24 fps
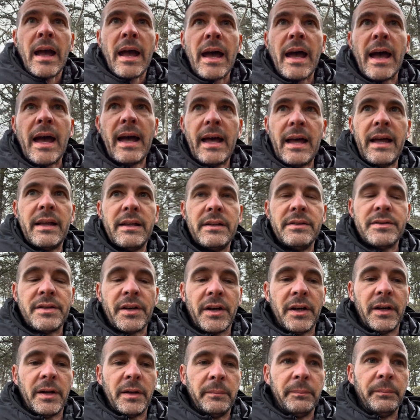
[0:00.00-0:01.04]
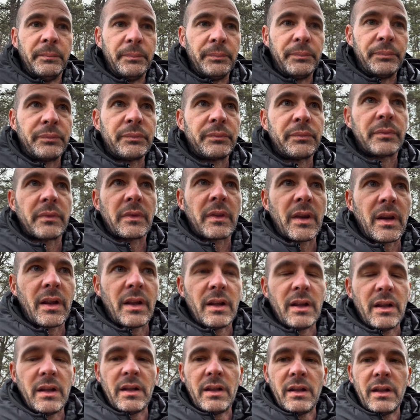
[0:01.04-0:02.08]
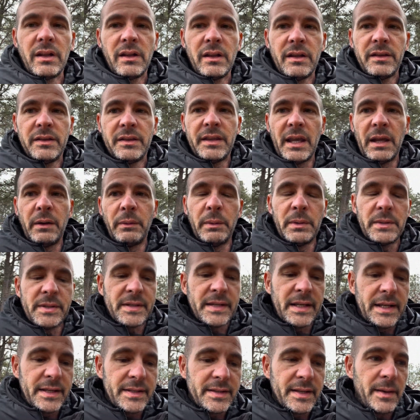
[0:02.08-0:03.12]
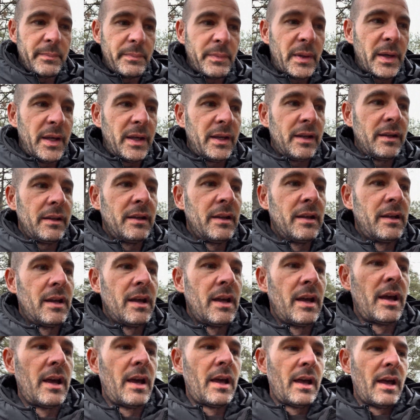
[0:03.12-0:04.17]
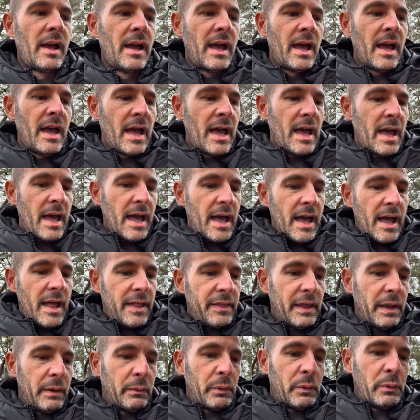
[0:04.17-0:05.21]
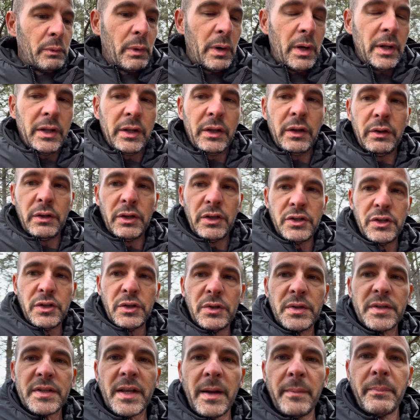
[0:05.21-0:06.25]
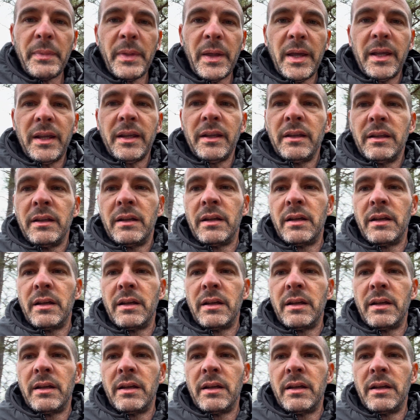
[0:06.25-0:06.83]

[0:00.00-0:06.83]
and they would say something. They would want you to do something.